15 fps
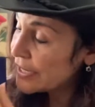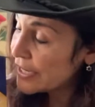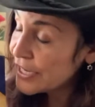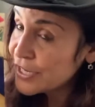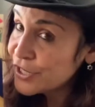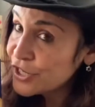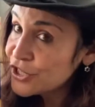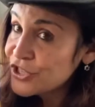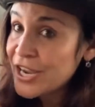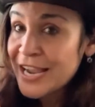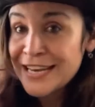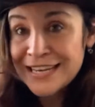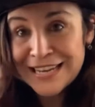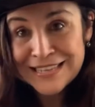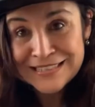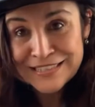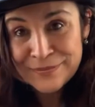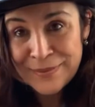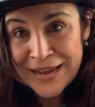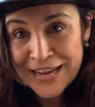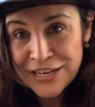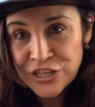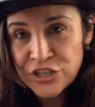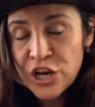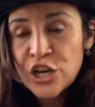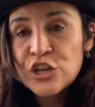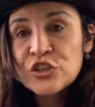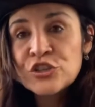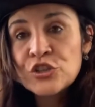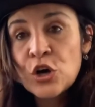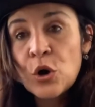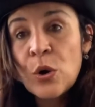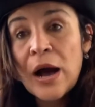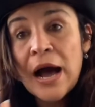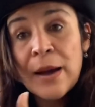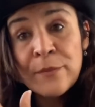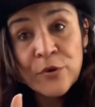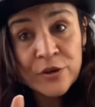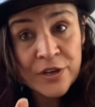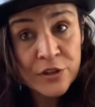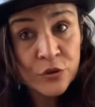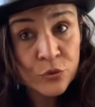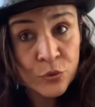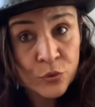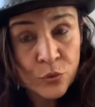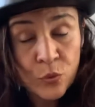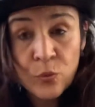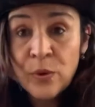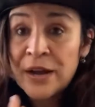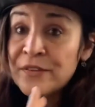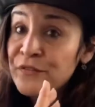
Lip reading: English and in Spanish, so I'm gonna do one